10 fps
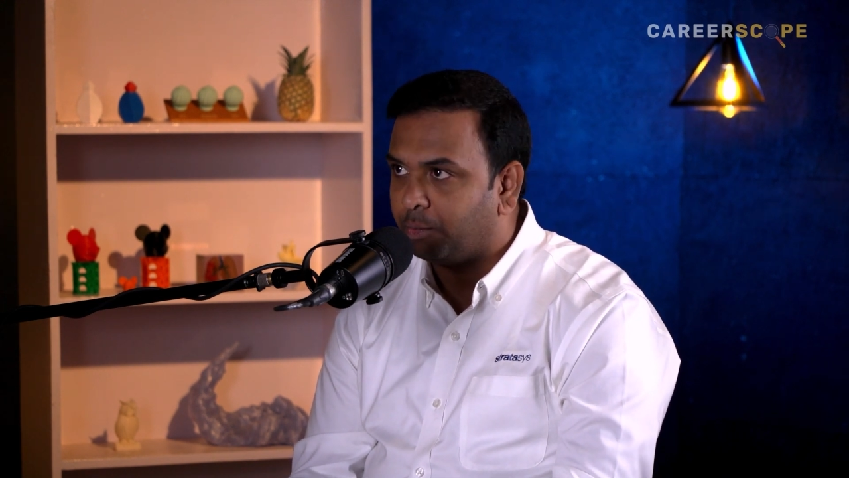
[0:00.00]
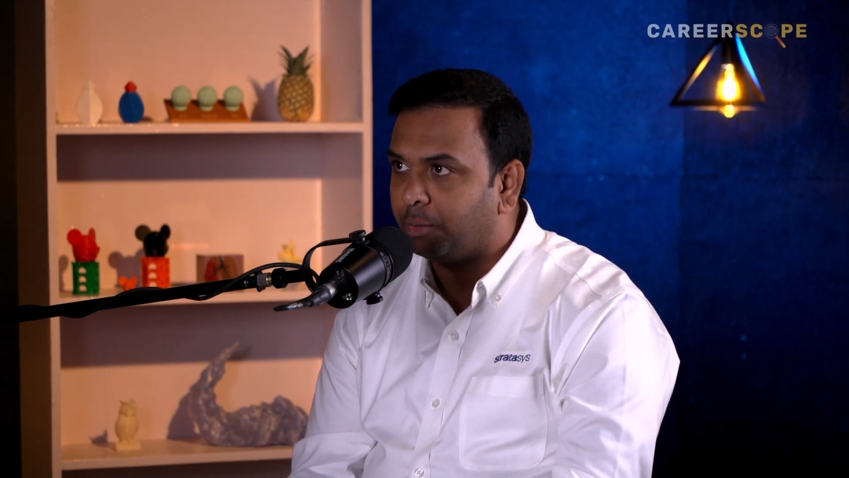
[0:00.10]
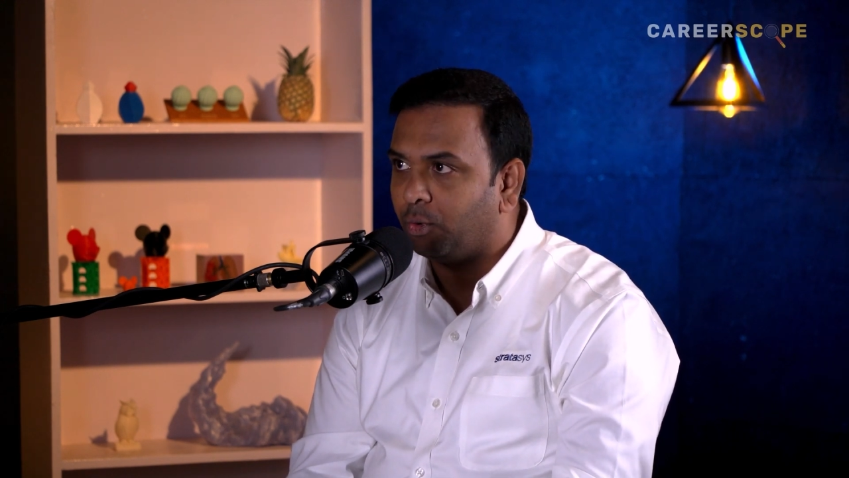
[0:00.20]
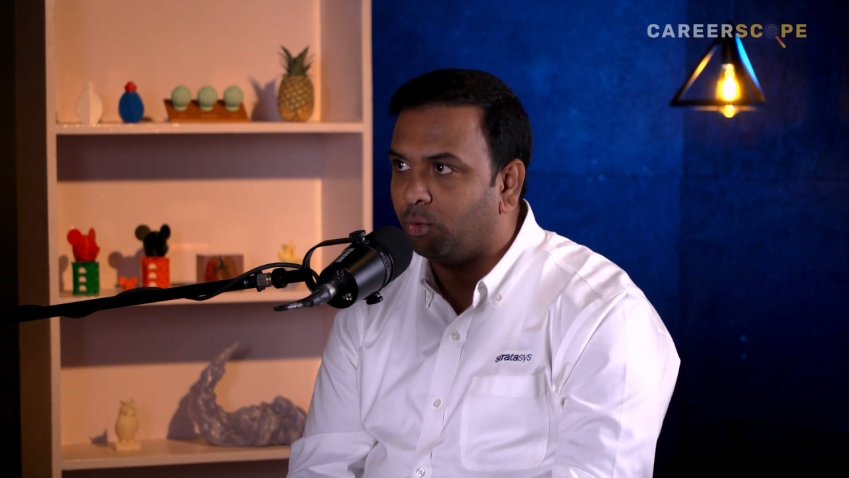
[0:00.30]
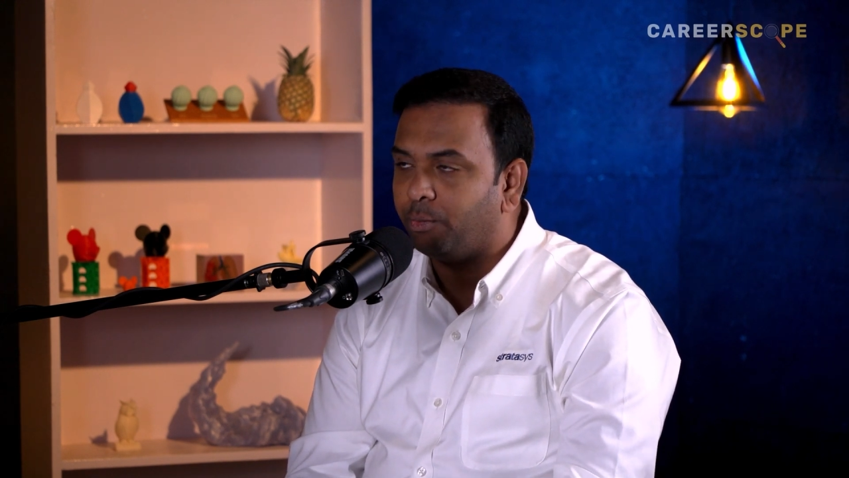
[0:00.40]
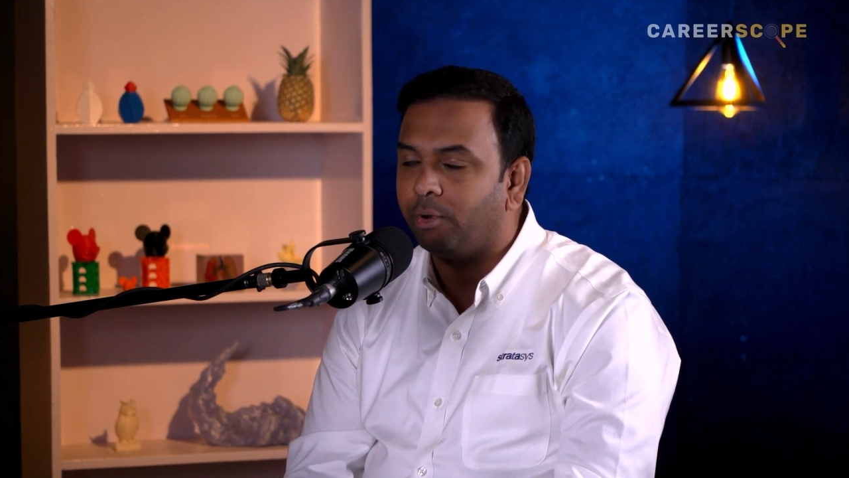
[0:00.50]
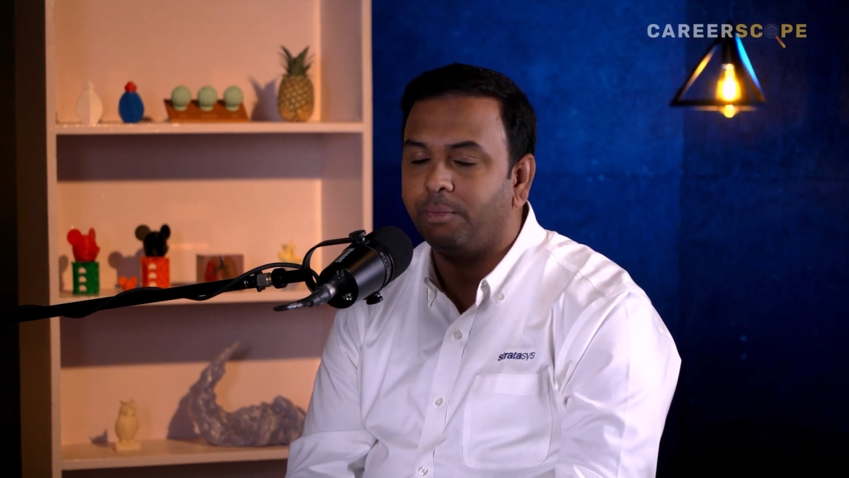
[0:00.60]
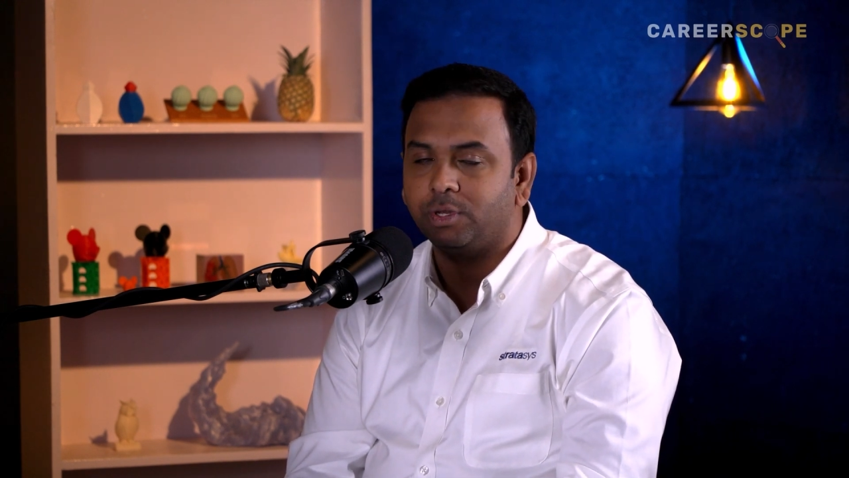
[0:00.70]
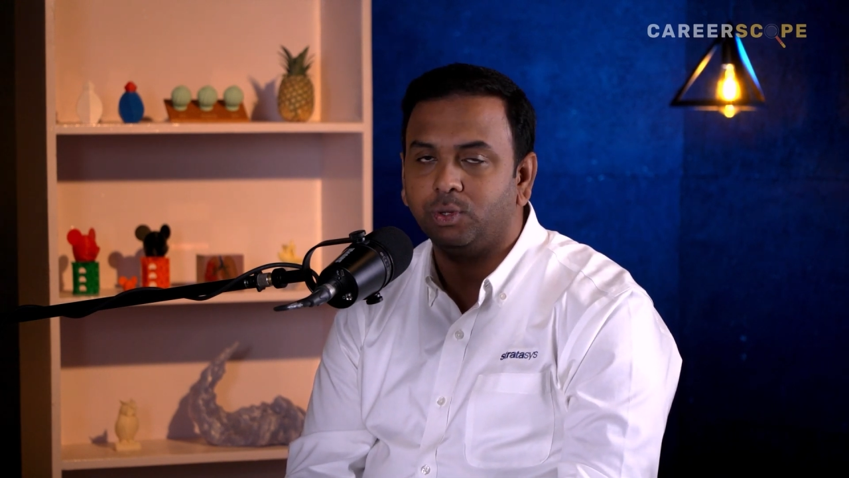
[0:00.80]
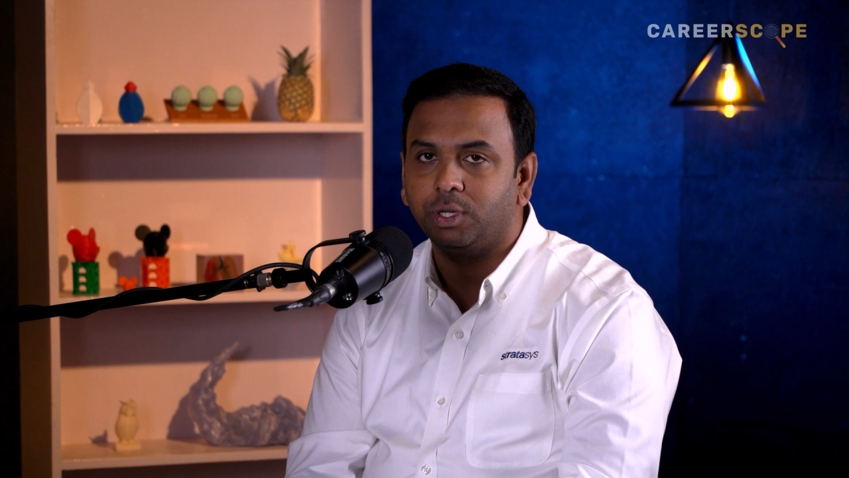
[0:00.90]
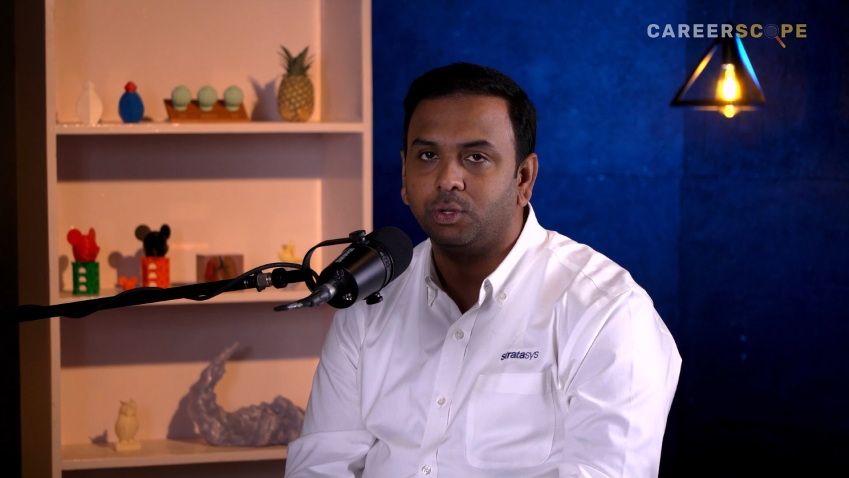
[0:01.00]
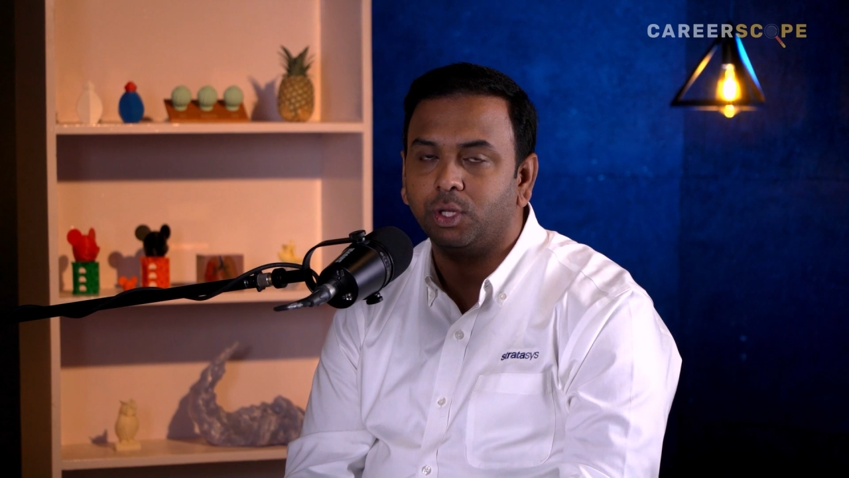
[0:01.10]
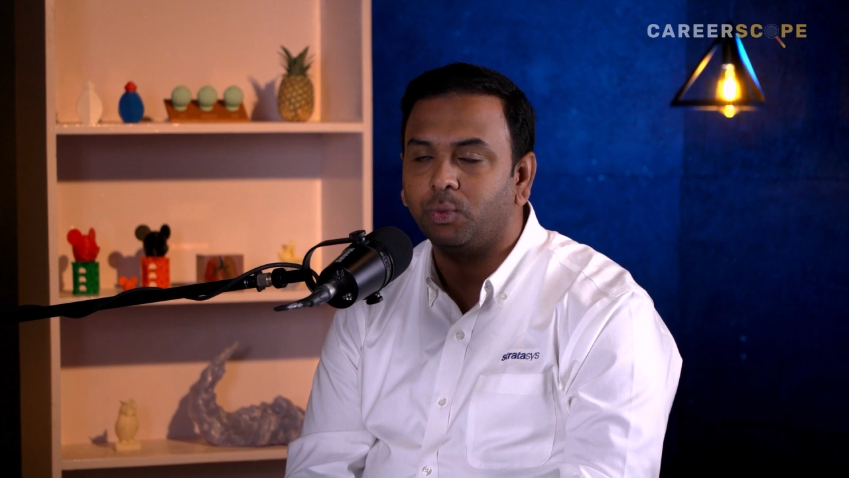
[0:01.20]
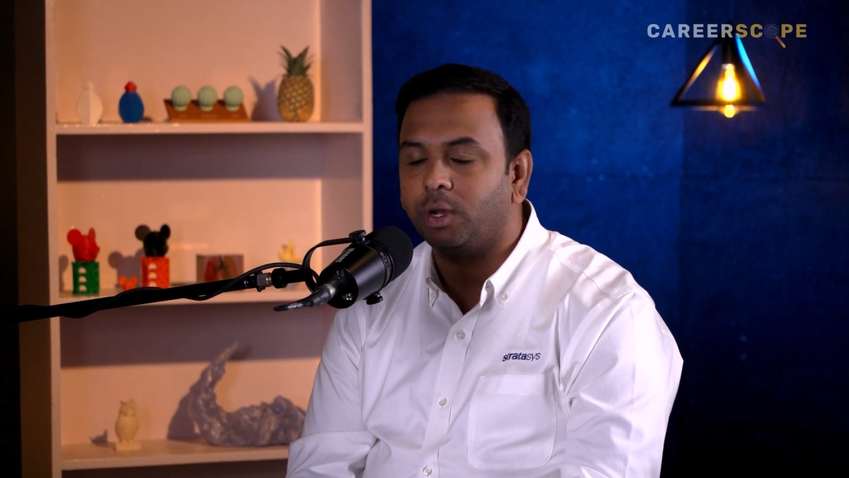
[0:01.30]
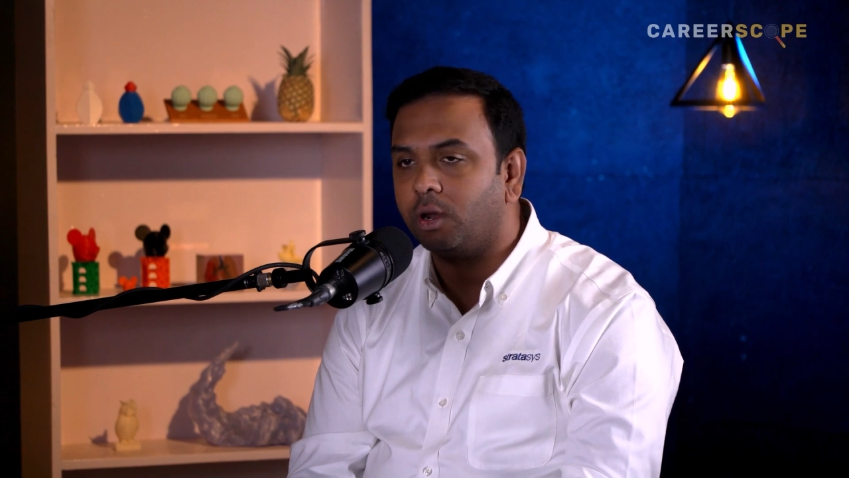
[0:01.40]
the people who have been pursuing
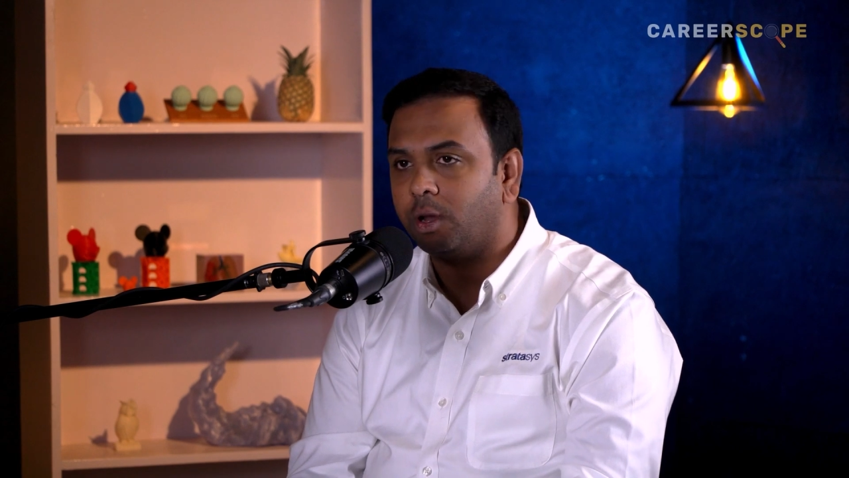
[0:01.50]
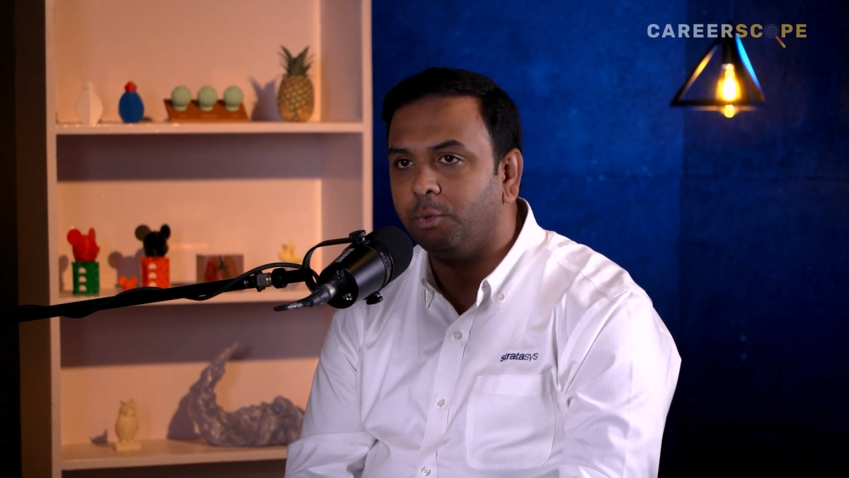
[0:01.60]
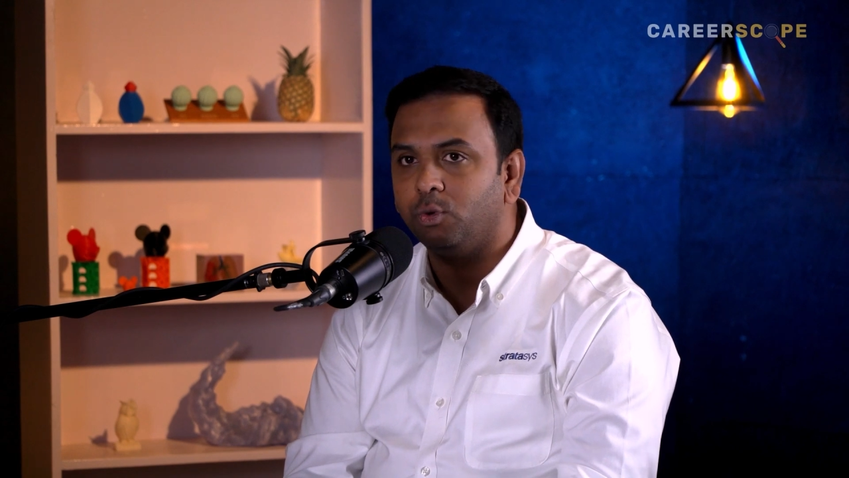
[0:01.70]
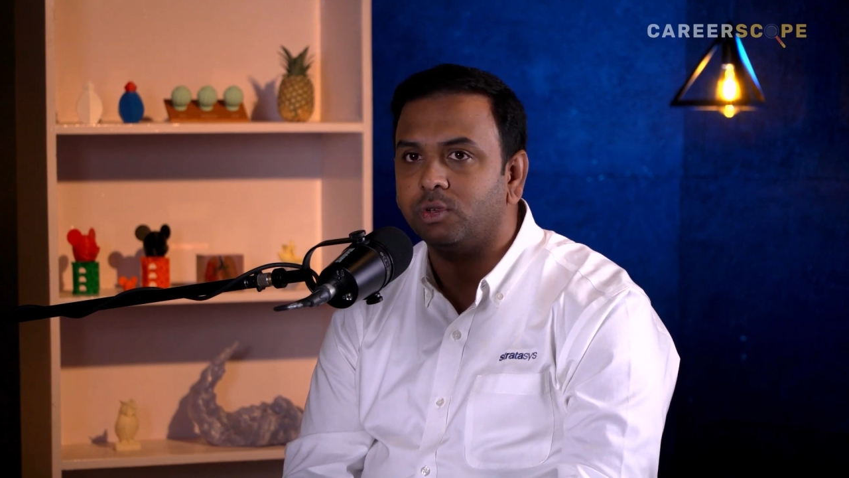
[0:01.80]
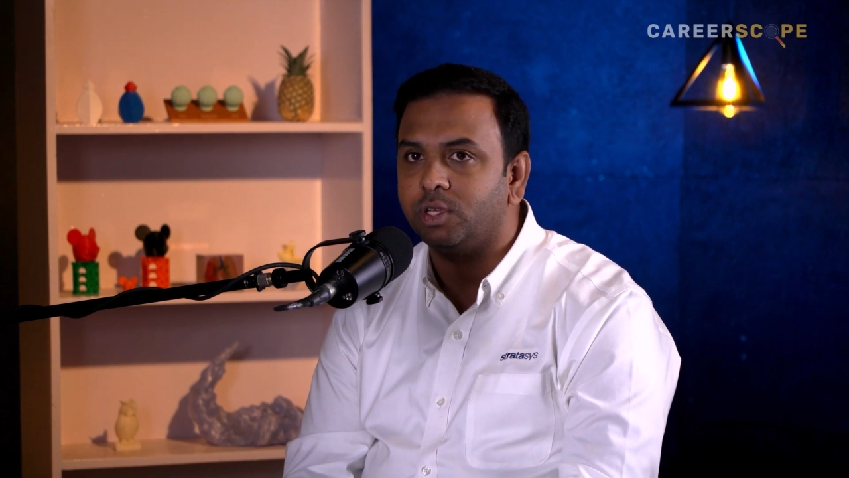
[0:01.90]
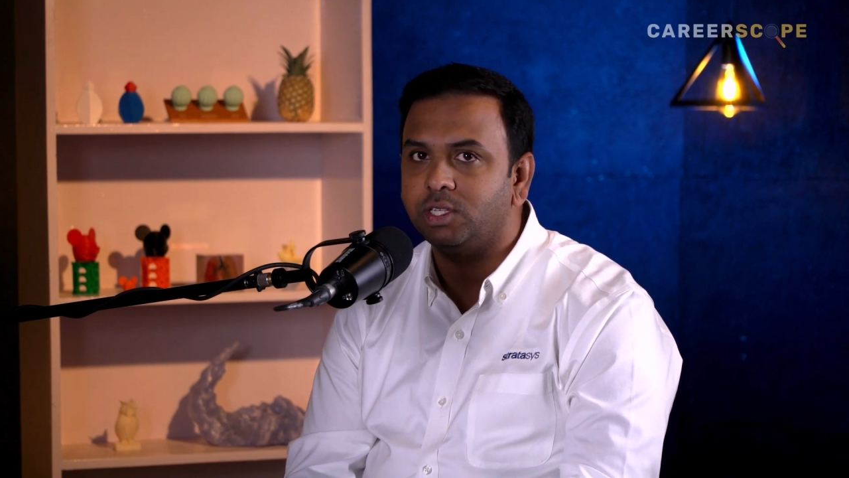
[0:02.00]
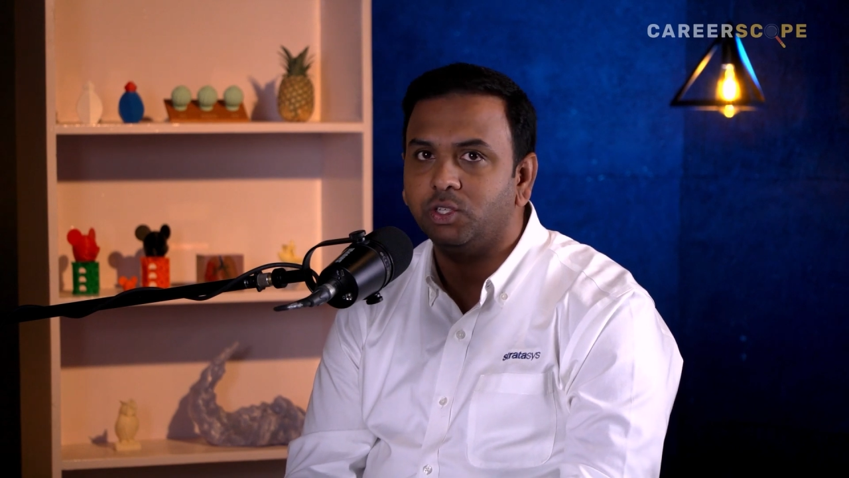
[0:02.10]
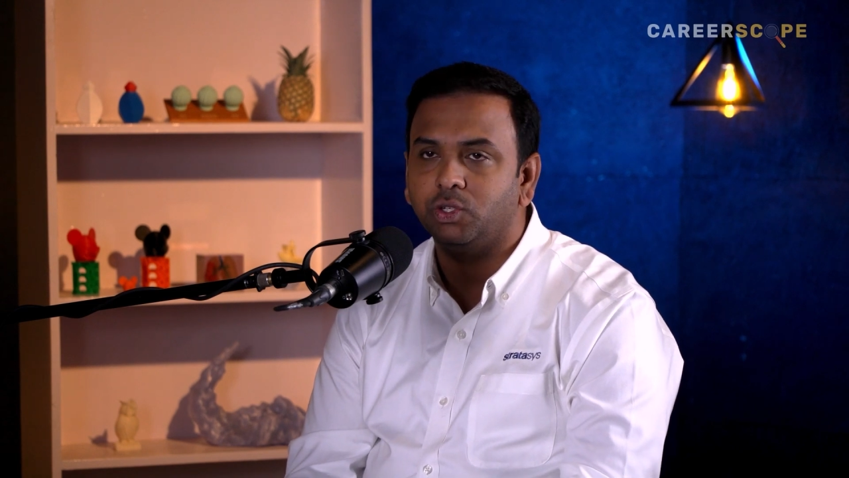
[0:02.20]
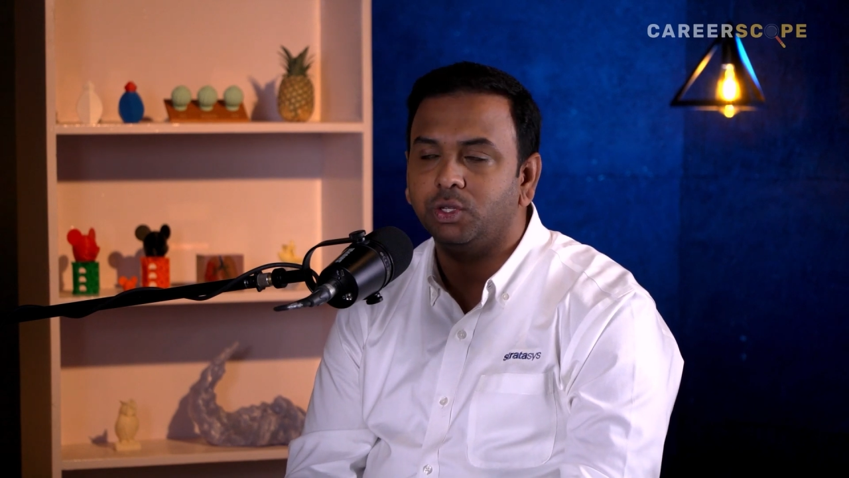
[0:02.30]
it, or that one, or computer science